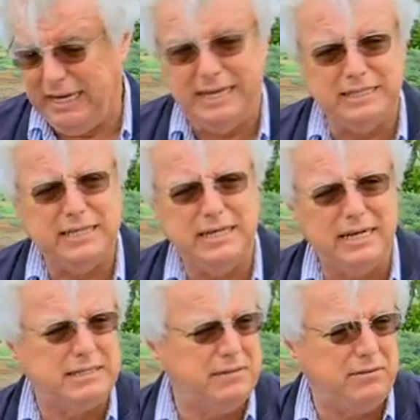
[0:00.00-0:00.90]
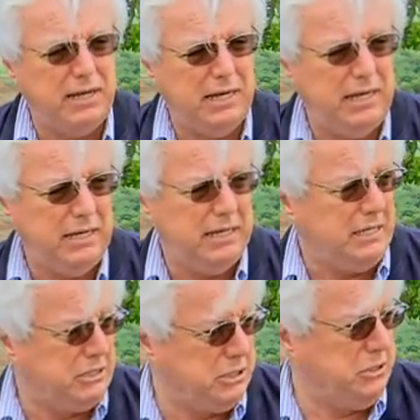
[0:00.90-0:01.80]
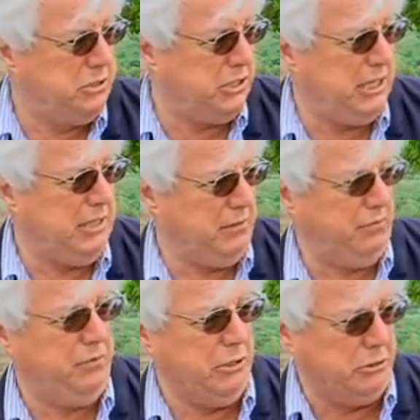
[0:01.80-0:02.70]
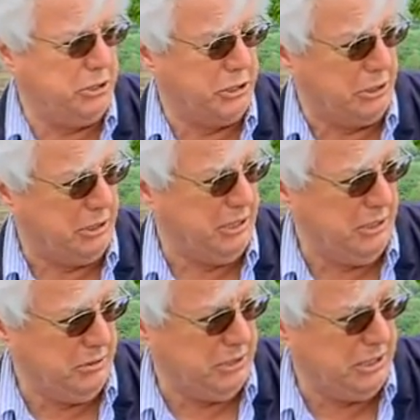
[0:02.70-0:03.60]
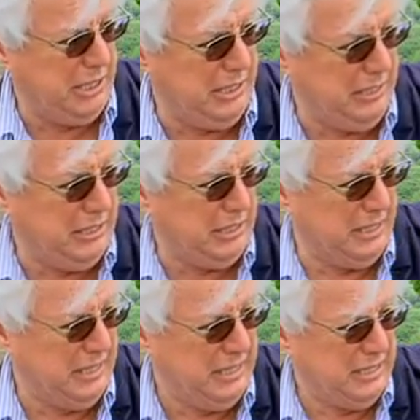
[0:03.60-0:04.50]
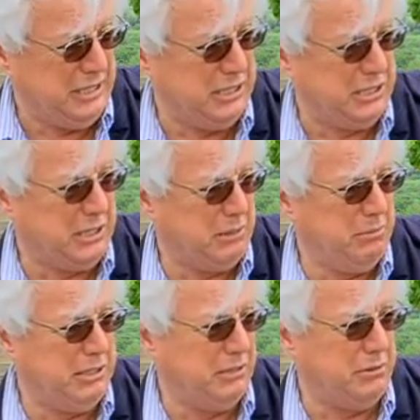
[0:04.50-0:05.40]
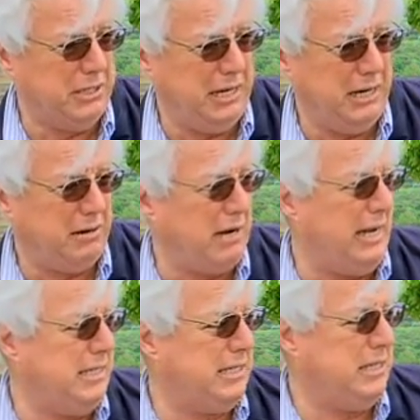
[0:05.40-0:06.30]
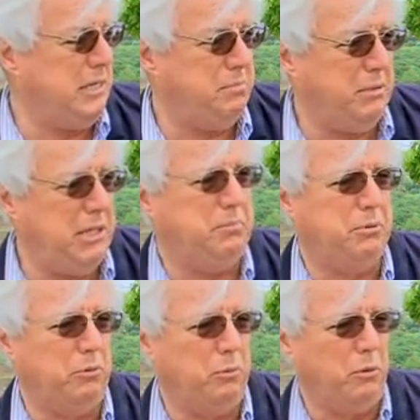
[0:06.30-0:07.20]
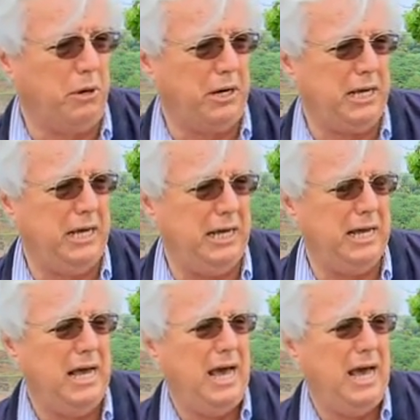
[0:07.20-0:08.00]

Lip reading: And another thing is to see the future. You see the terminal there. I see people working.